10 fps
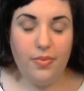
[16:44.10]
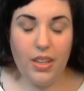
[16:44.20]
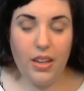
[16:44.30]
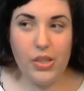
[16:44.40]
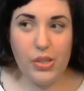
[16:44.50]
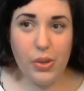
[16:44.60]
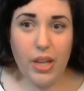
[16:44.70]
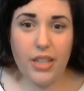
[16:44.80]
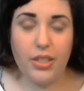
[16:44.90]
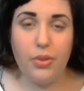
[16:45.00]
So
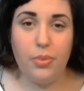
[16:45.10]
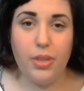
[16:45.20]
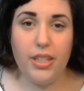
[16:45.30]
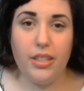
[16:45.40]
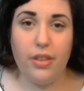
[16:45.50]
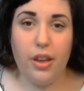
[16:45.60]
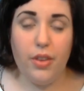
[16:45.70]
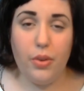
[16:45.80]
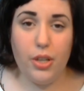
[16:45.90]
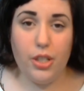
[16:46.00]
yeah, so please, if you have any
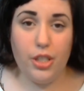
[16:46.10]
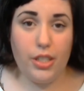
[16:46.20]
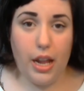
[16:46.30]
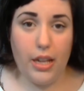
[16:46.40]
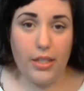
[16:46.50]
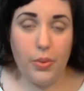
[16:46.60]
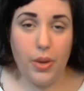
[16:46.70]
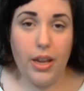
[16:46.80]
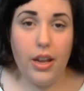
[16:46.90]
questions, ask away.